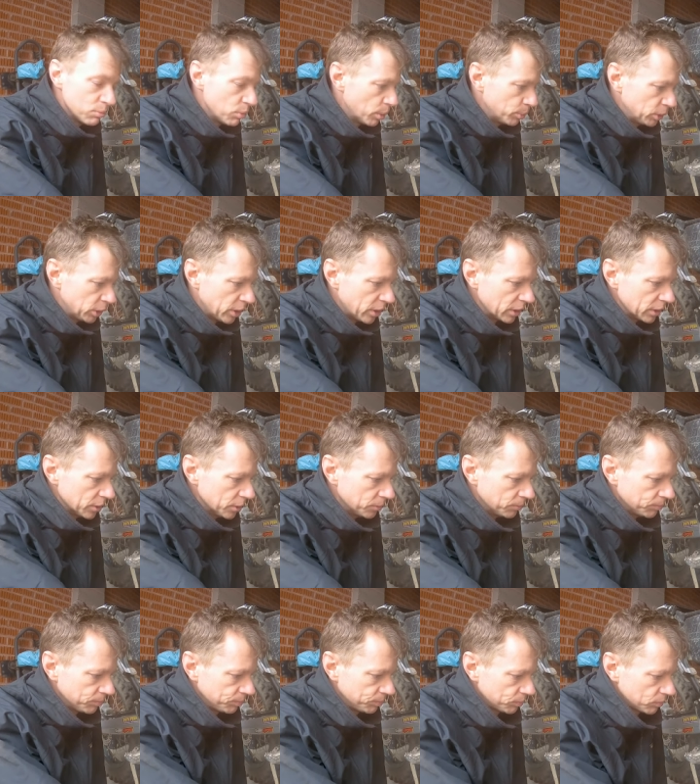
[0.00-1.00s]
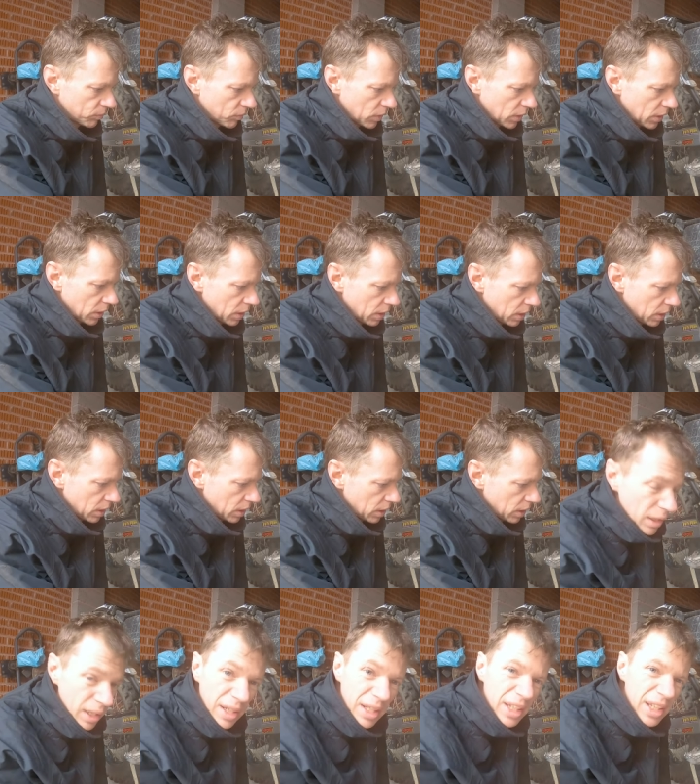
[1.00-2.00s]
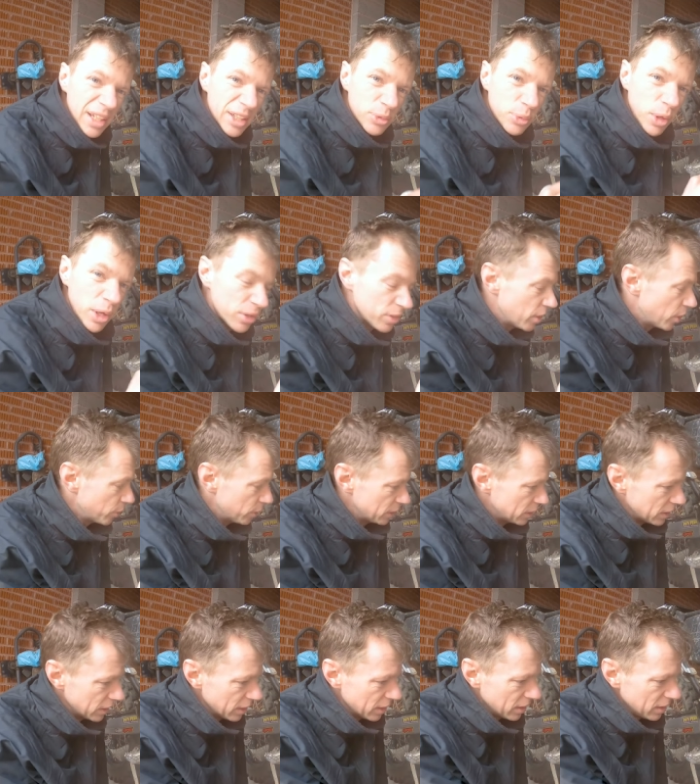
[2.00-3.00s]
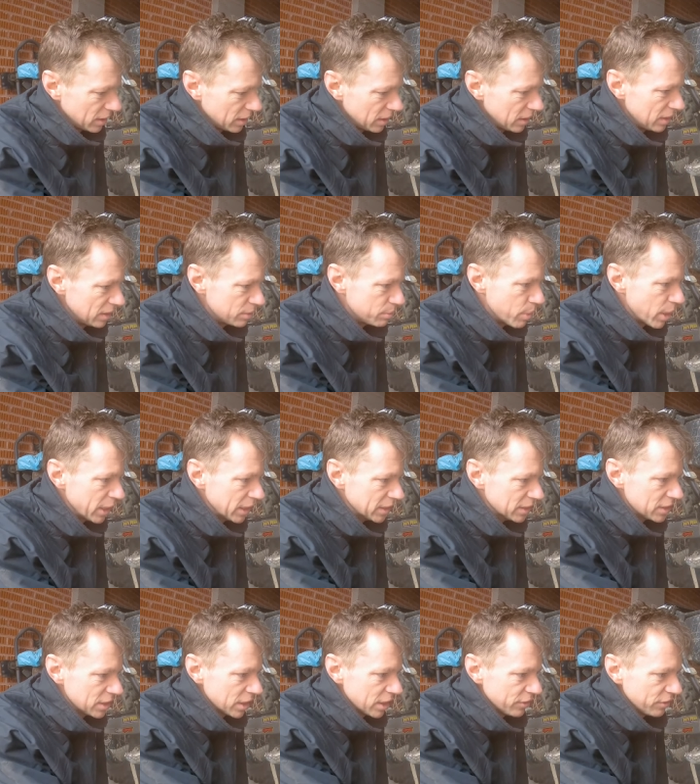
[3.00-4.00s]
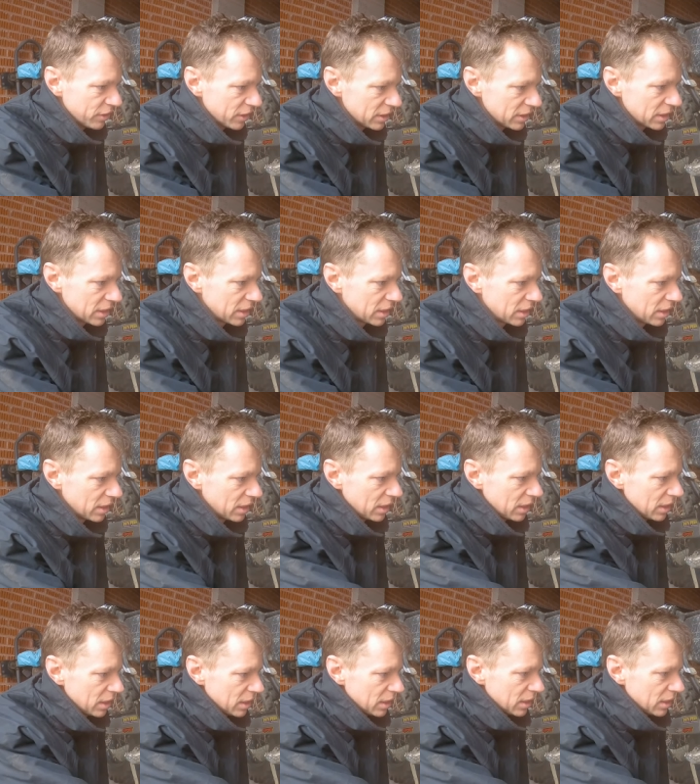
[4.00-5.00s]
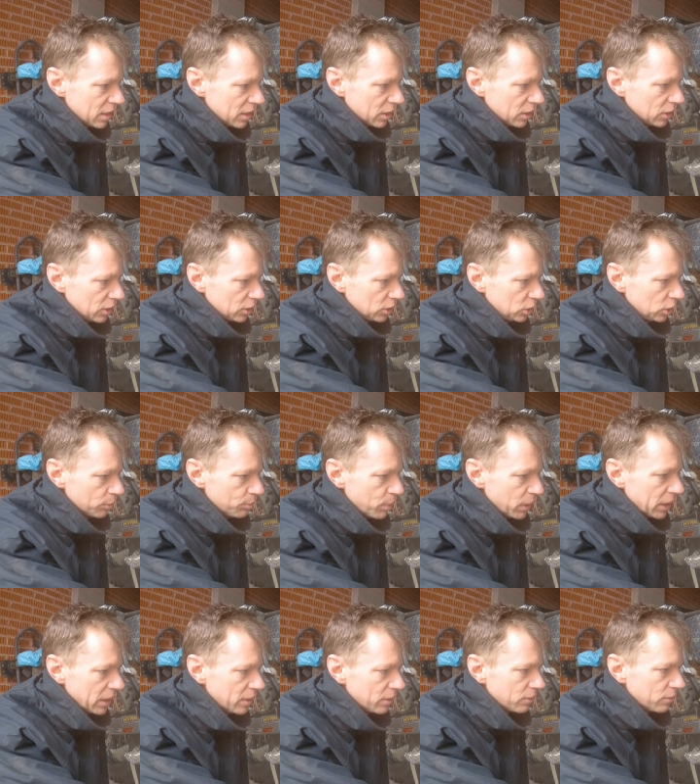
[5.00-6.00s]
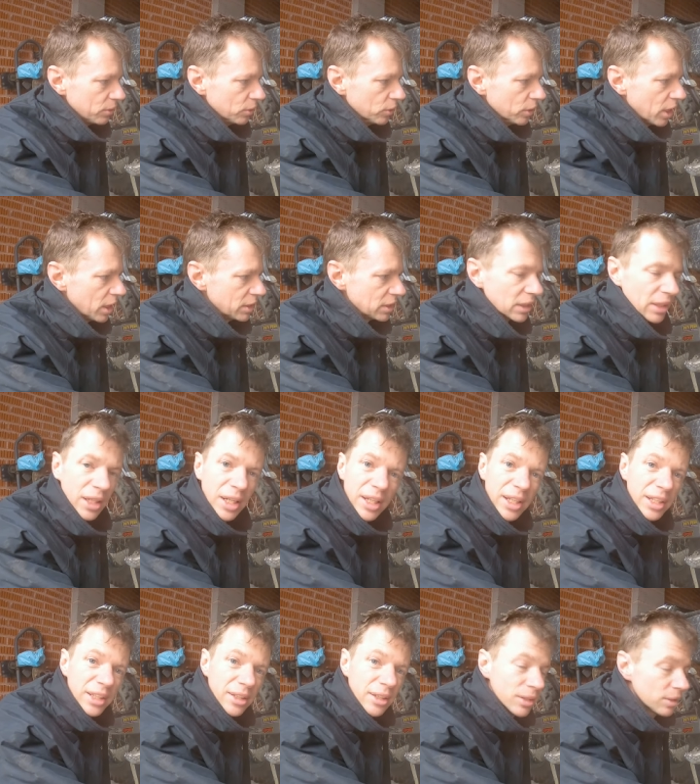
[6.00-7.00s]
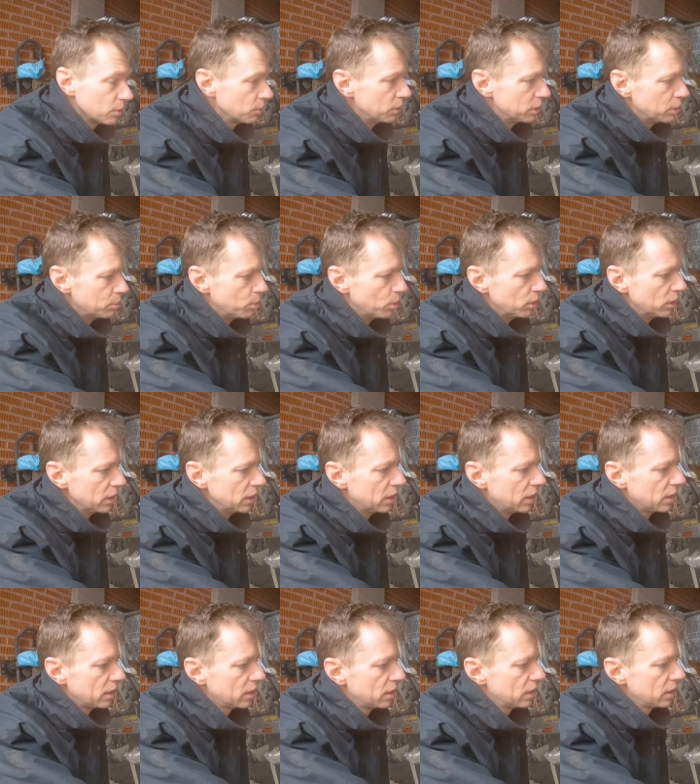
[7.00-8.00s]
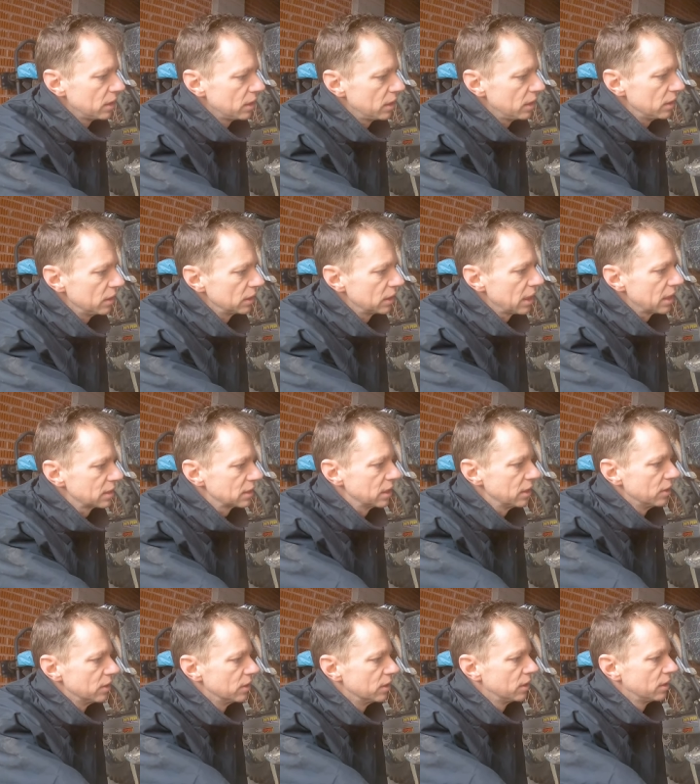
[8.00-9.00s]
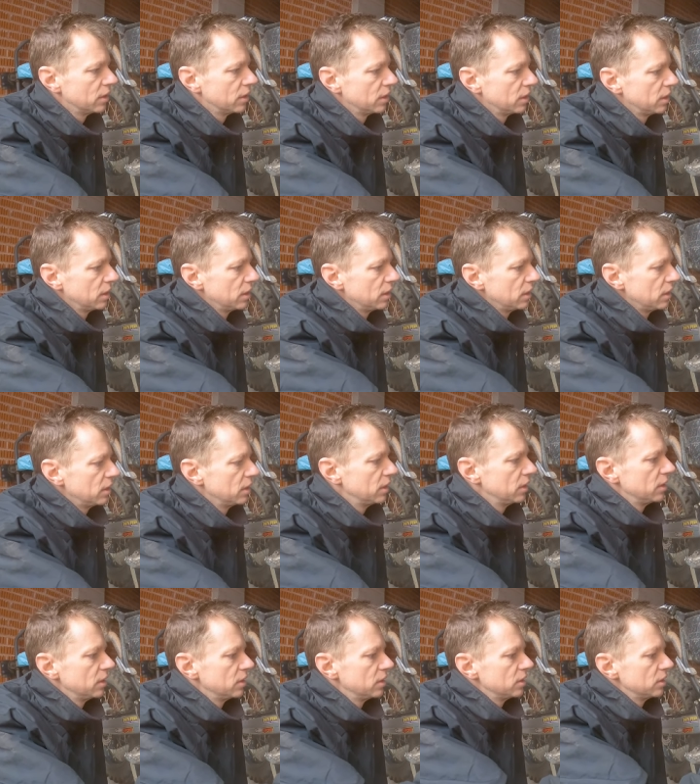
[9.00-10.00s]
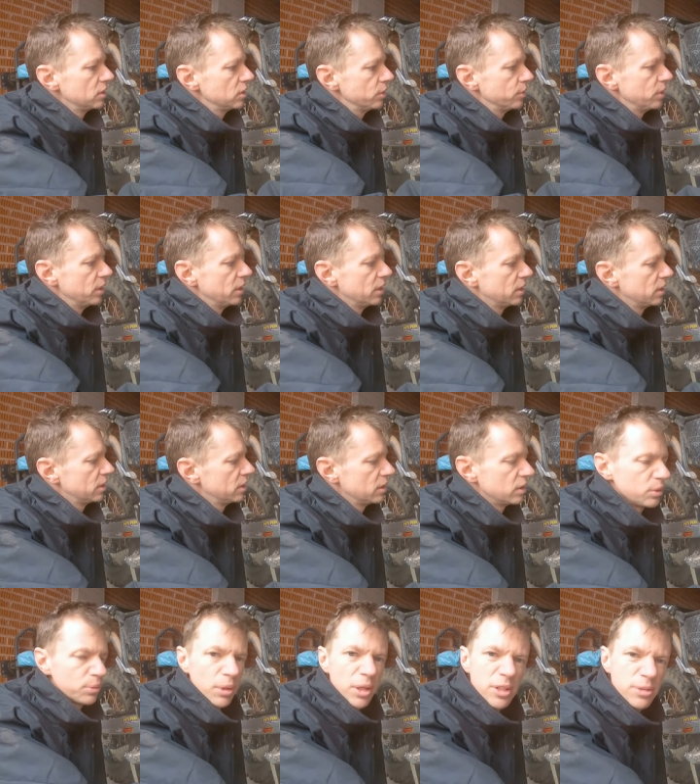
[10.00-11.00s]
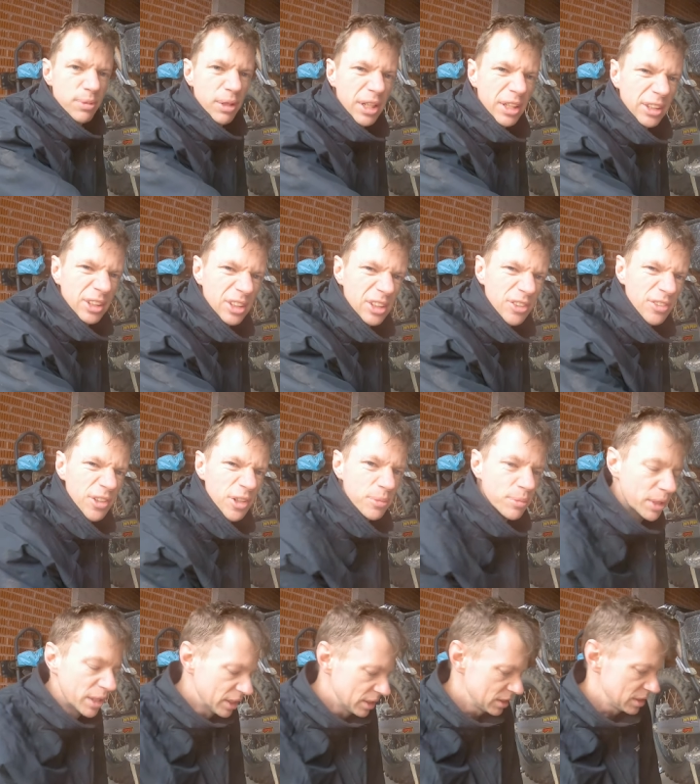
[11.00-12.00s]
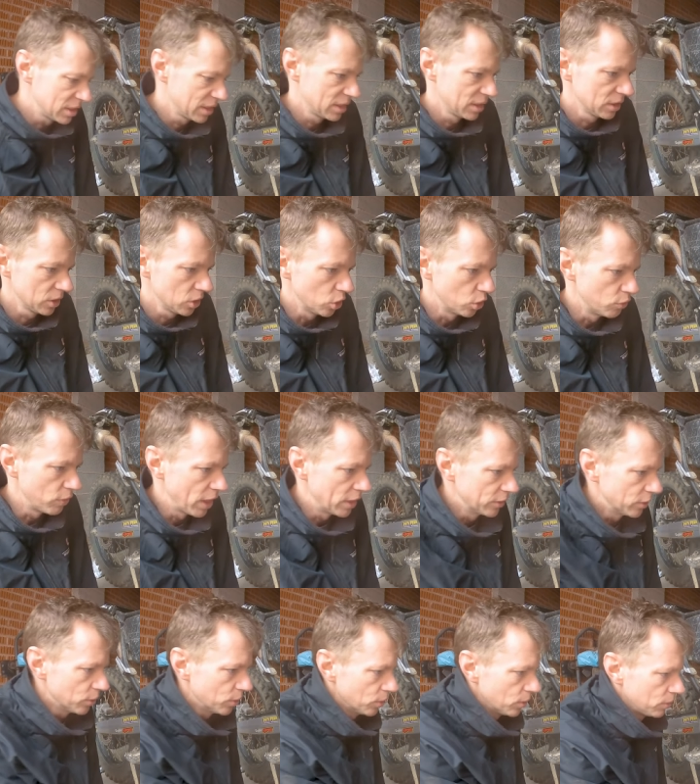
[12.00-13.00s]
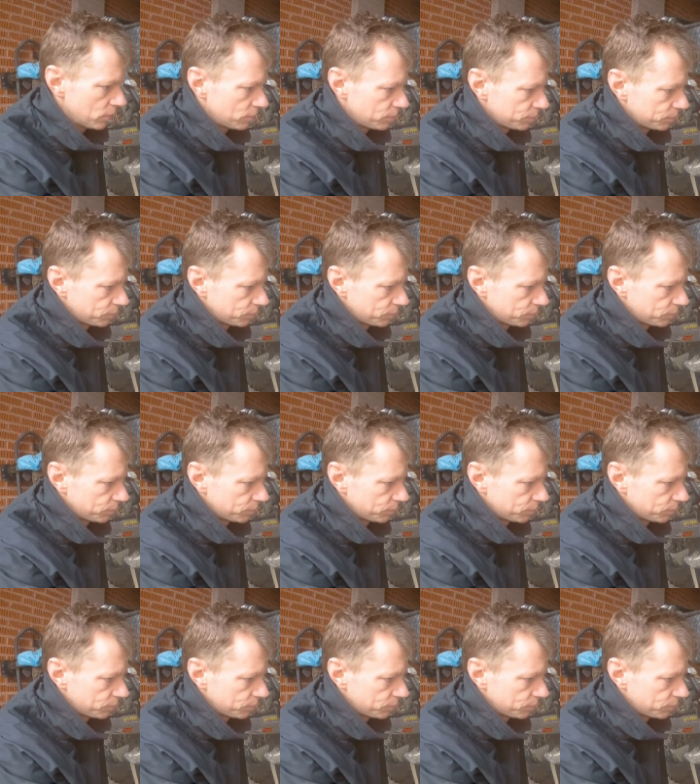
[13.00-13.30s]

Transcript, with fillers: Bob's your uncle. It is worth noting that this mating surface should be real nice and clean when you put the other gasket on. So uh, it's worth spending just a few minutes going around it all.